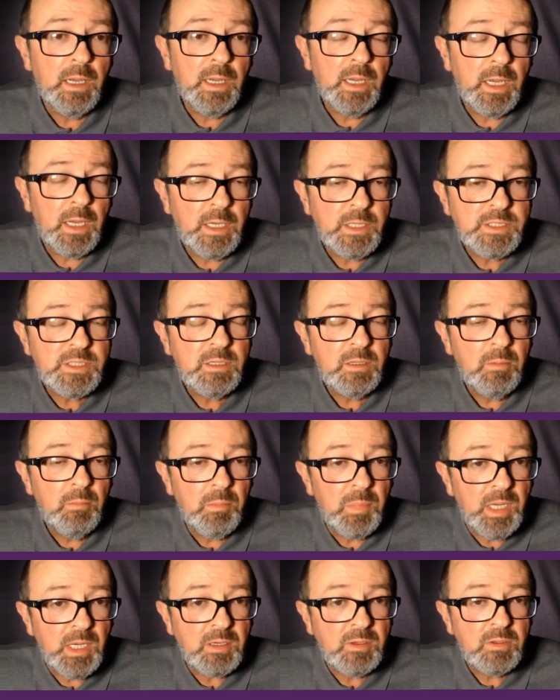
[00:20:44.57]
each
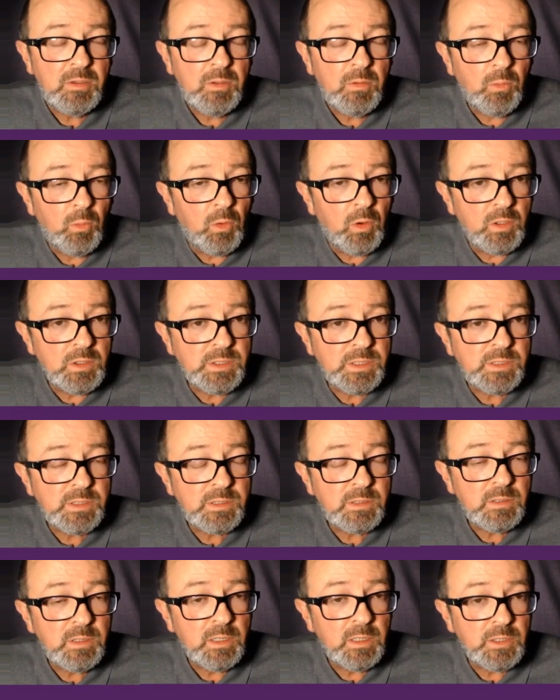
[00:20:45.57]
mint
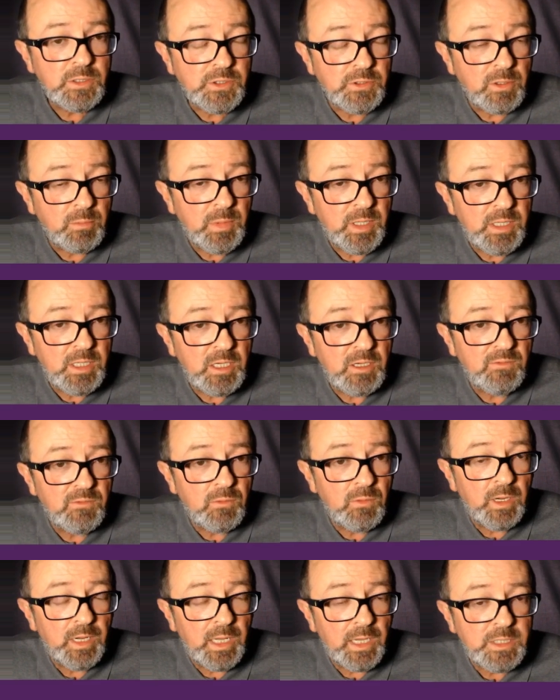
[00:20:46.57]
was, during
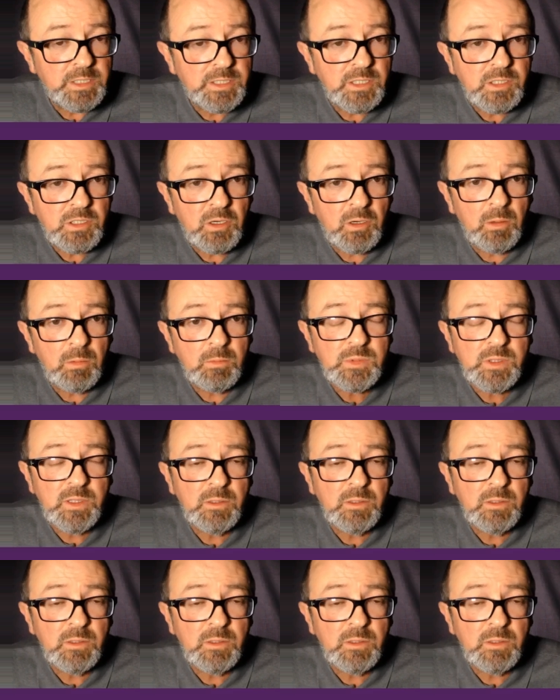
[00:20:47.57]
medieval and ancient times,